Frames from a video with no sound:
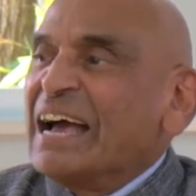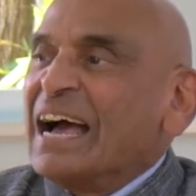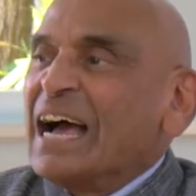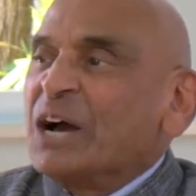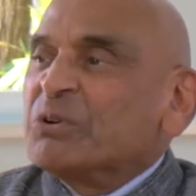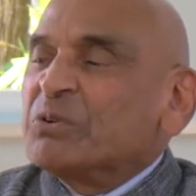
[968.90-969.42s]

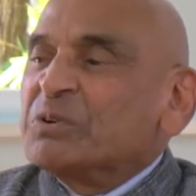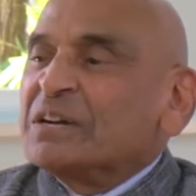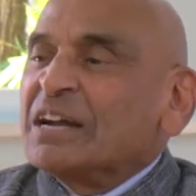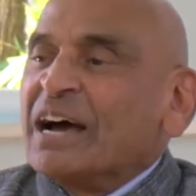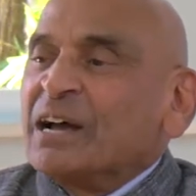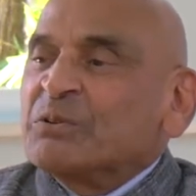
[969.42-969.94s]

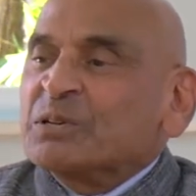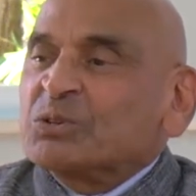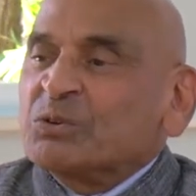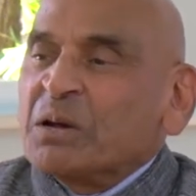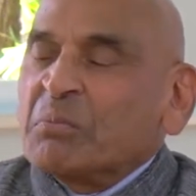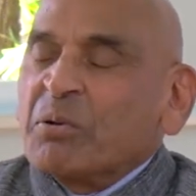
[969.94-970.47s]
However, I was
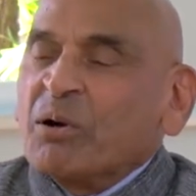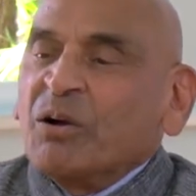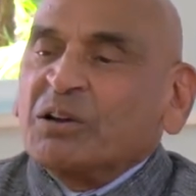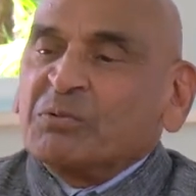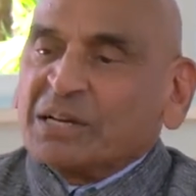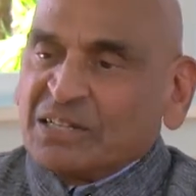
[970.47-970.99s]
so
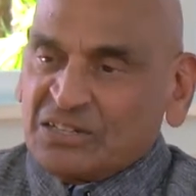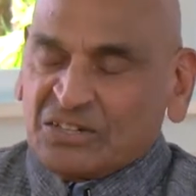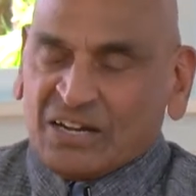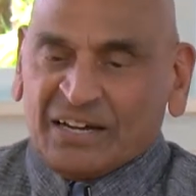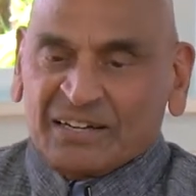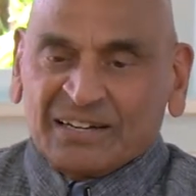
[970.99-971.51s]
appalled by this
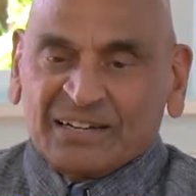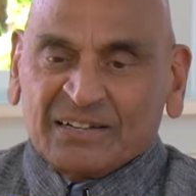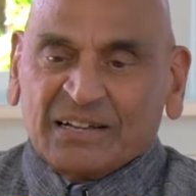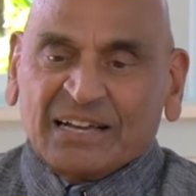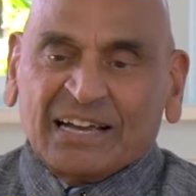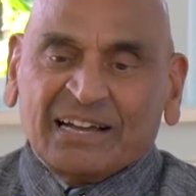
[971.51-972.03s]
title,
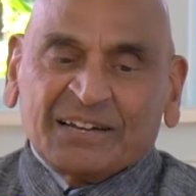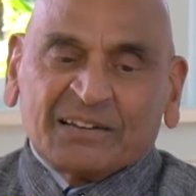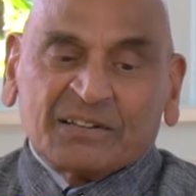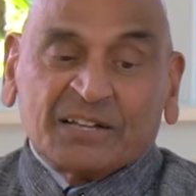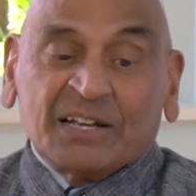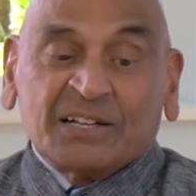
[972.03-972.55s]

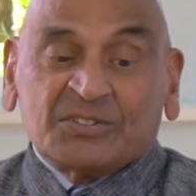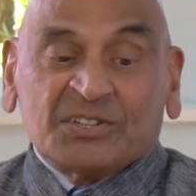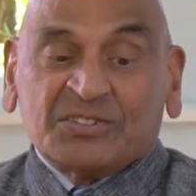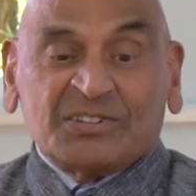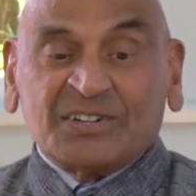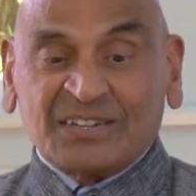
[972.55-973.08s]
and they
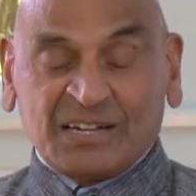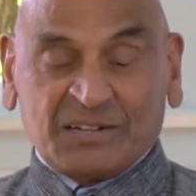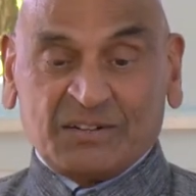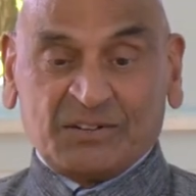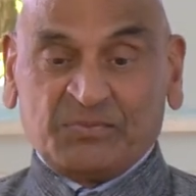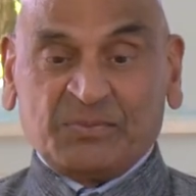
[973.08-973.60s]
insisted
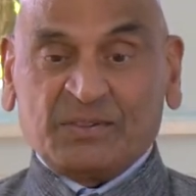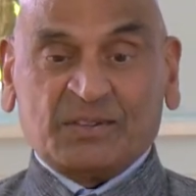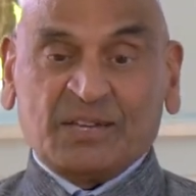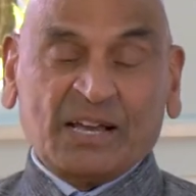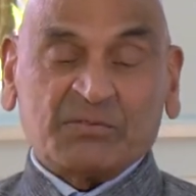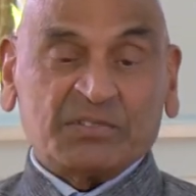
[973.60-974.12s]
that
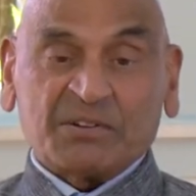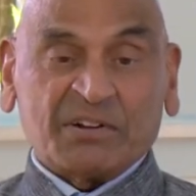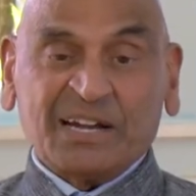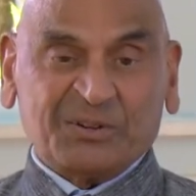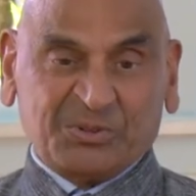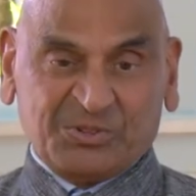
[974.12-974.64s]
they have the
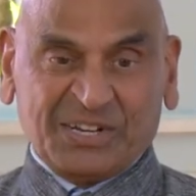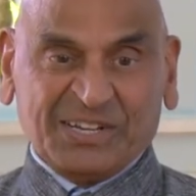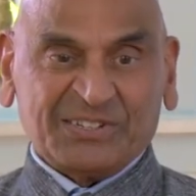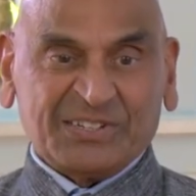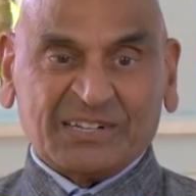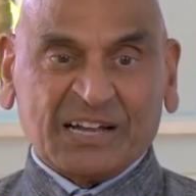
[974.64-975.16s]
right to
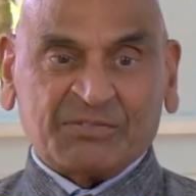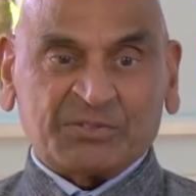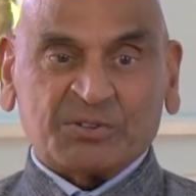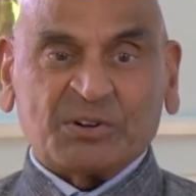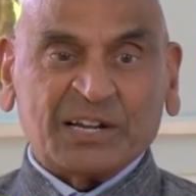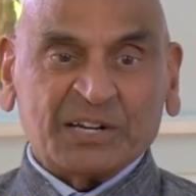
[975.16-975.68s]
change it.
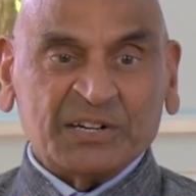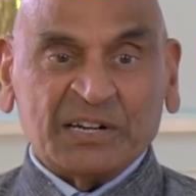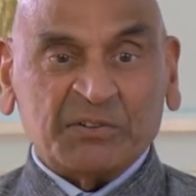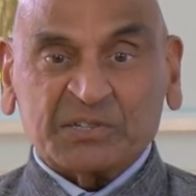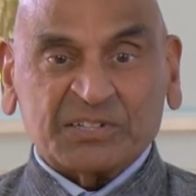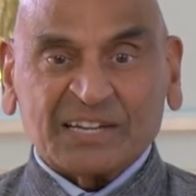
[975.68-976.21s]
After all, I'd
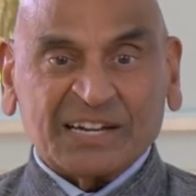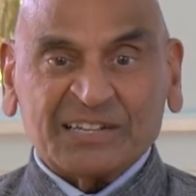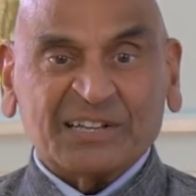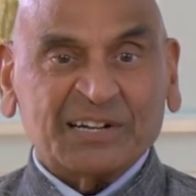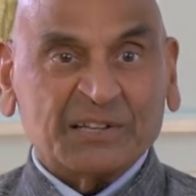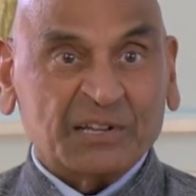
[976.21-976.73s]
never said
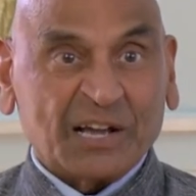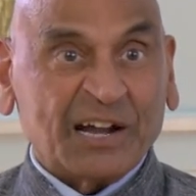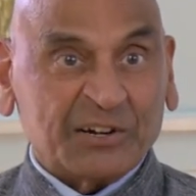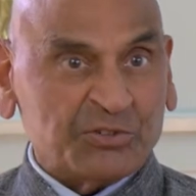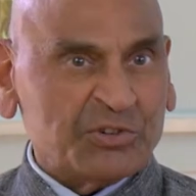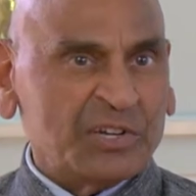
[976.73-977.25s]
that they
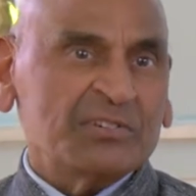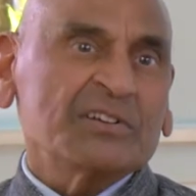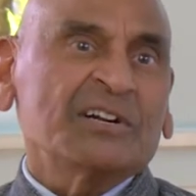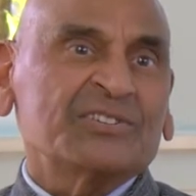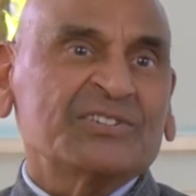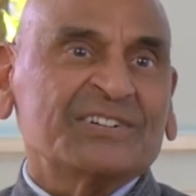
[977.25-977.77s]
can't change it,
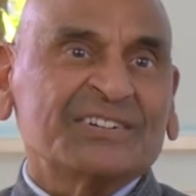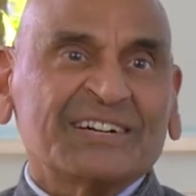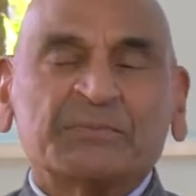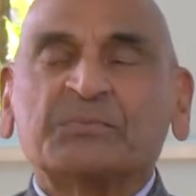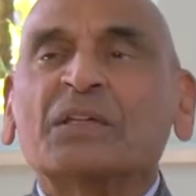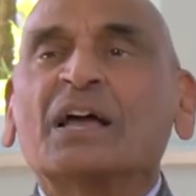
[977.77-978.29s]
etc.
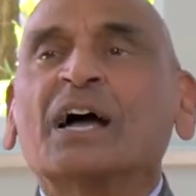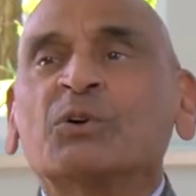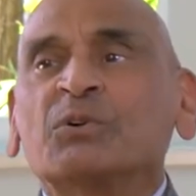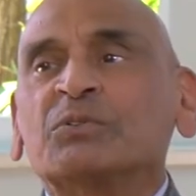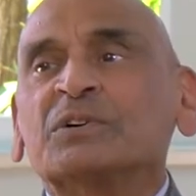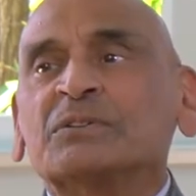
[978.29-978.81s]

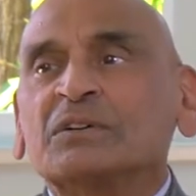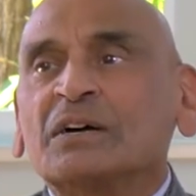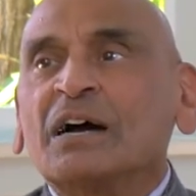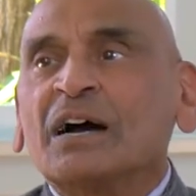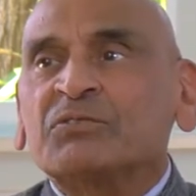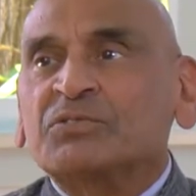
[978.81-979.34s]
However,
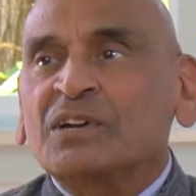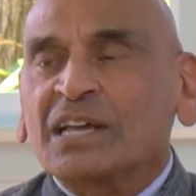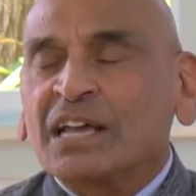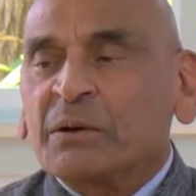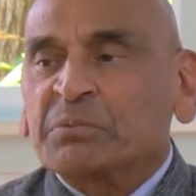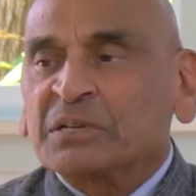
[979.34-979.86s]
after I
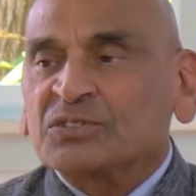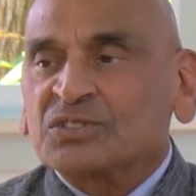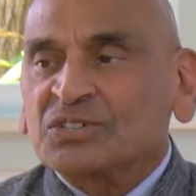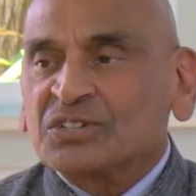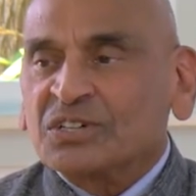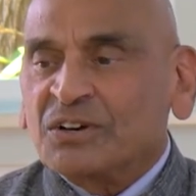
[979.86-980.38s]
kept
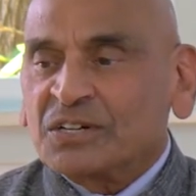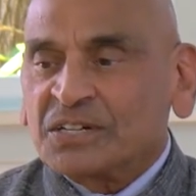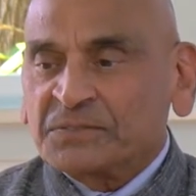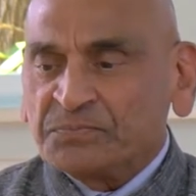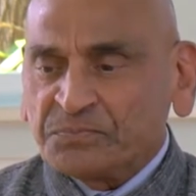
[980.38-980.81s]
insisting on it,